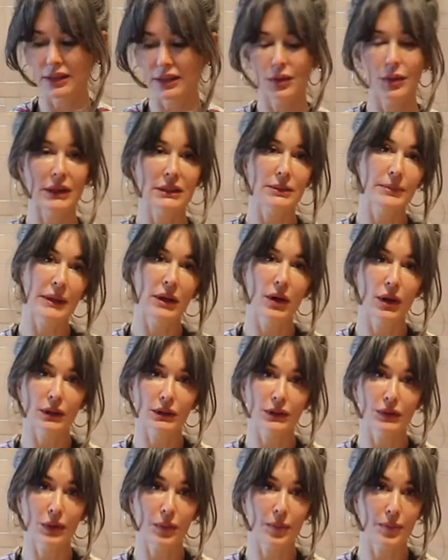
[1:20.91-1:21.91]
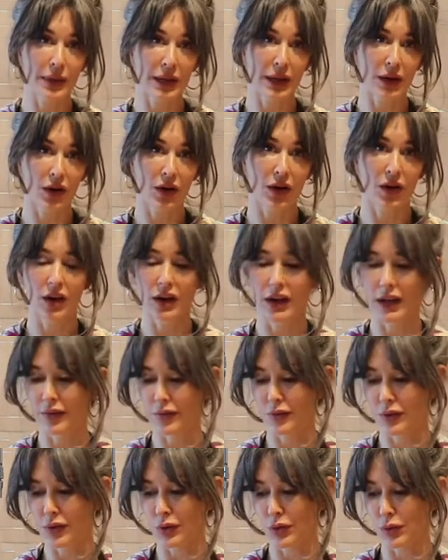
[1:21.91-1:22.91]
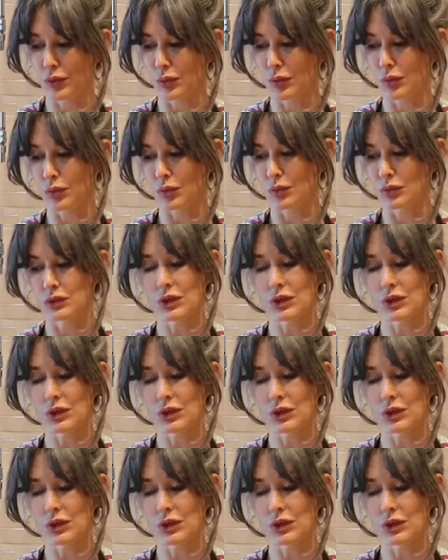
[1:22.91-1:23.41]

The recipe calls for beer. If you